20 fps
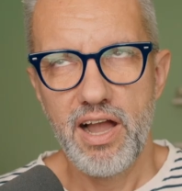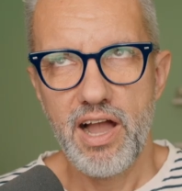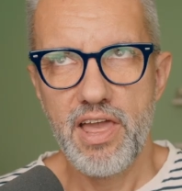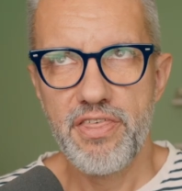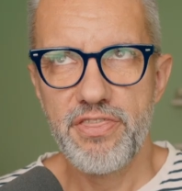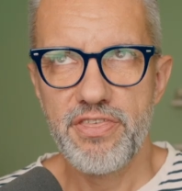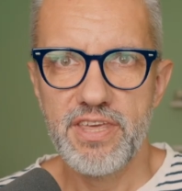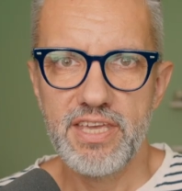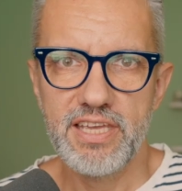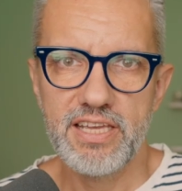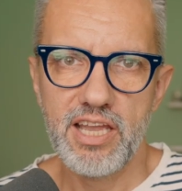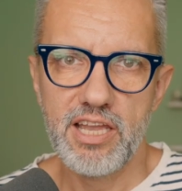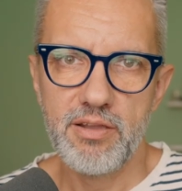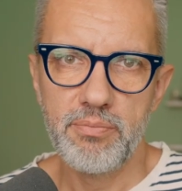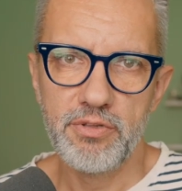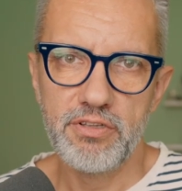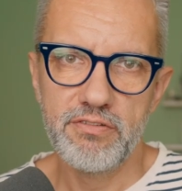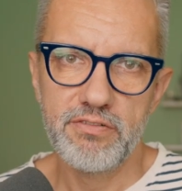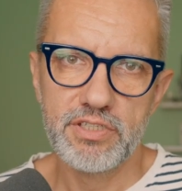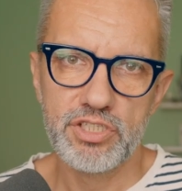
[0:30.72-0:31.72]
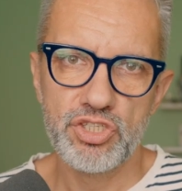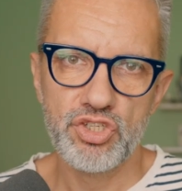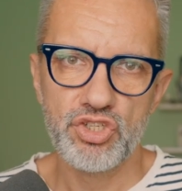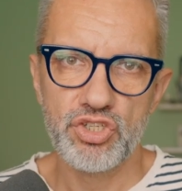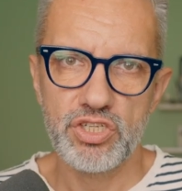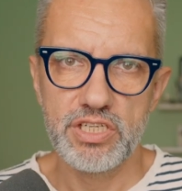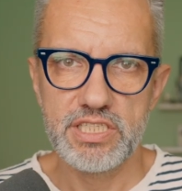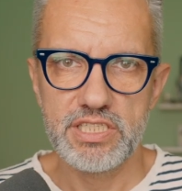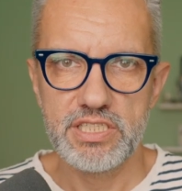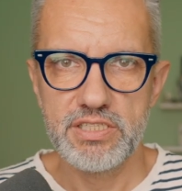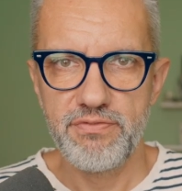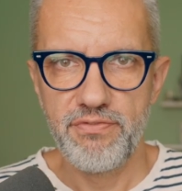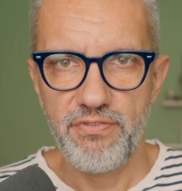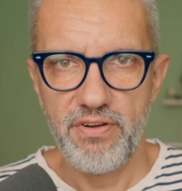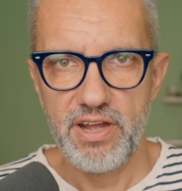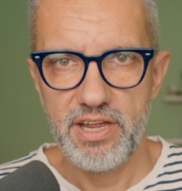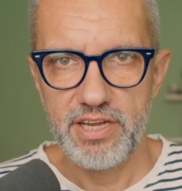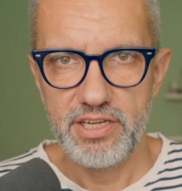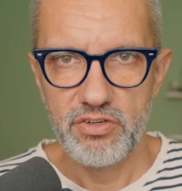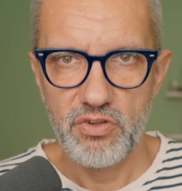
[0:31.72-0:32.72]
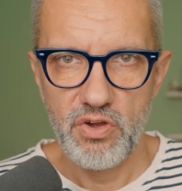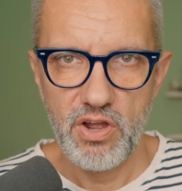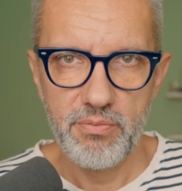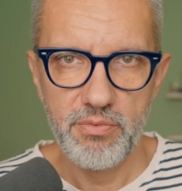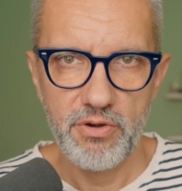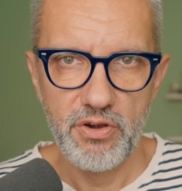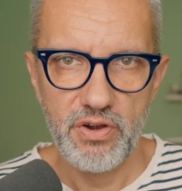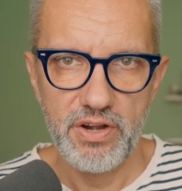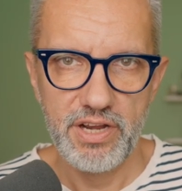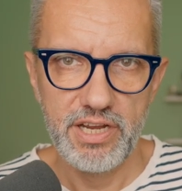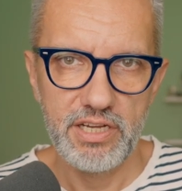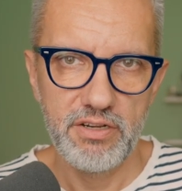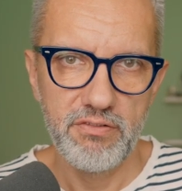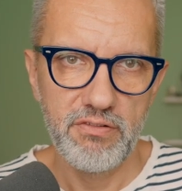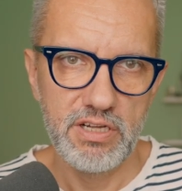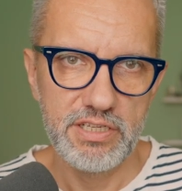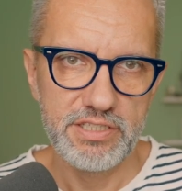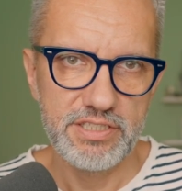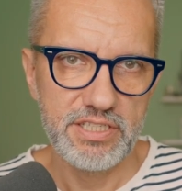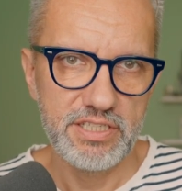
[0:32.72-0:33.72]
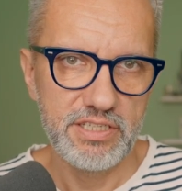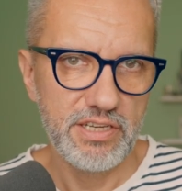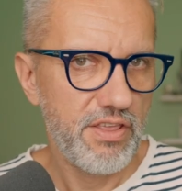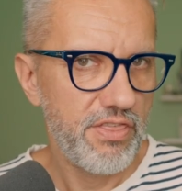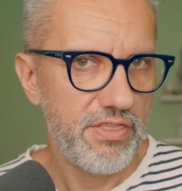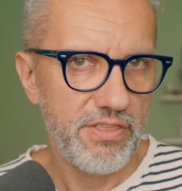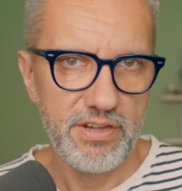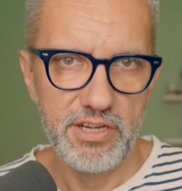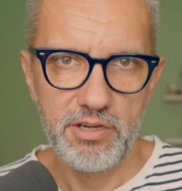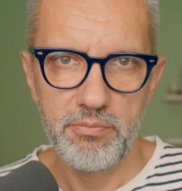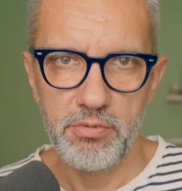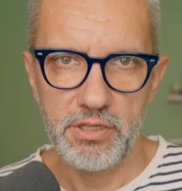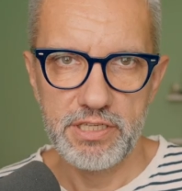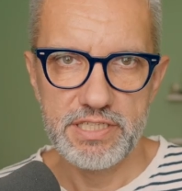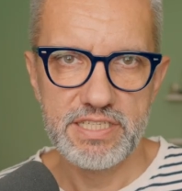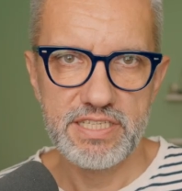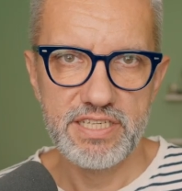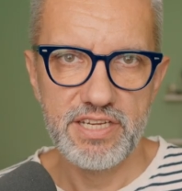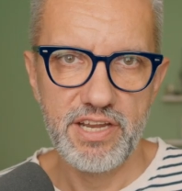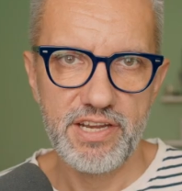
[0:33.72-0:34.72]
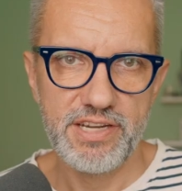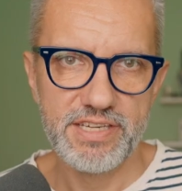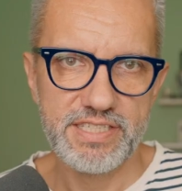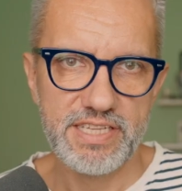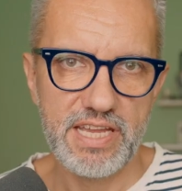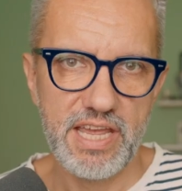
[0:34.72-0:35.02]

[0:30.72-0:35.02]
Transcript: I think Apple Watch is fine to upgrade once in 3 plus years